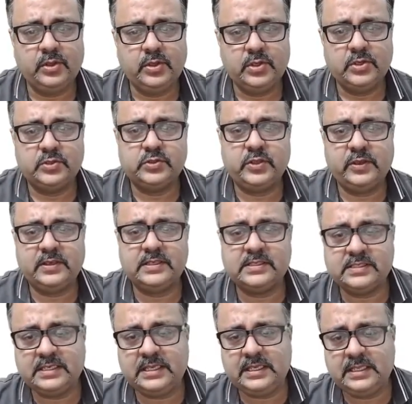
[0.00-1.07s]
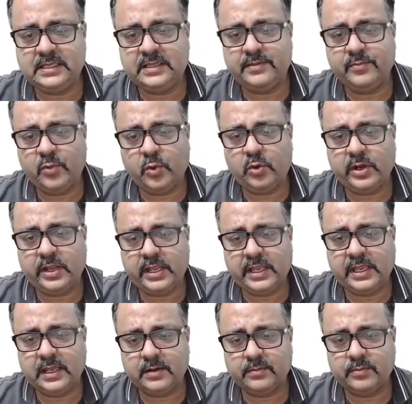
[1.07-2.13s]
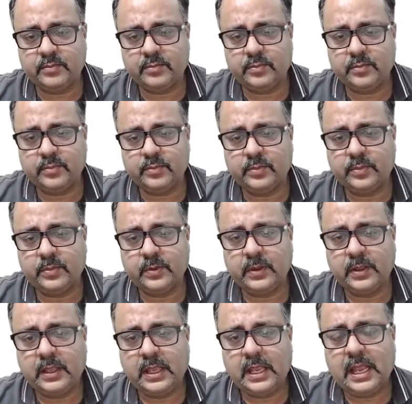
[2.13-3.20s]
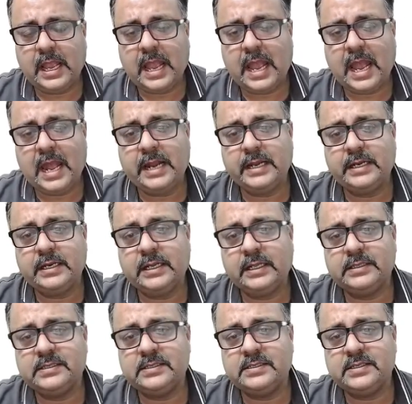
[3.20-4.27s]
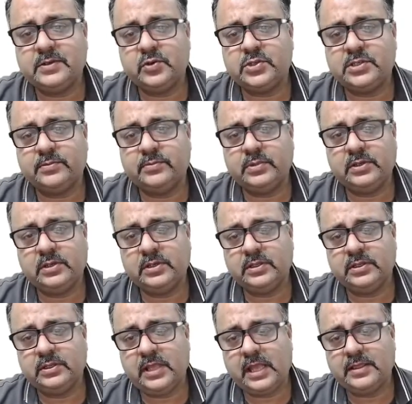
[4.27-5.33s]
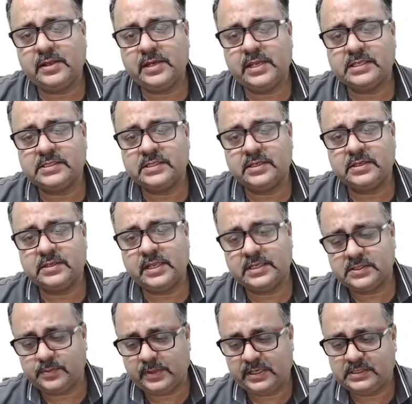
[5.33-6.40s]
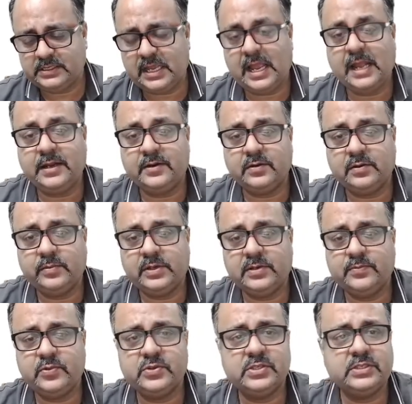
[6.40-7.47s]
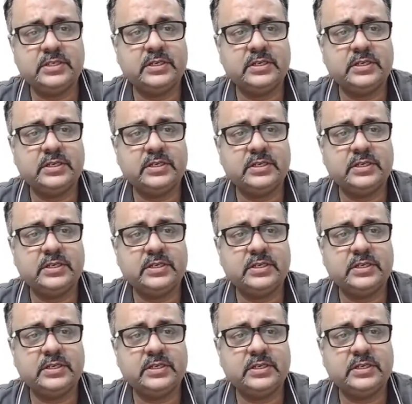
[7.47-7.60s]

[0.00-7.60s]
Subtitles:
So you can see the mold here, and this is the crucible, and the reaction takes place and it will be deposited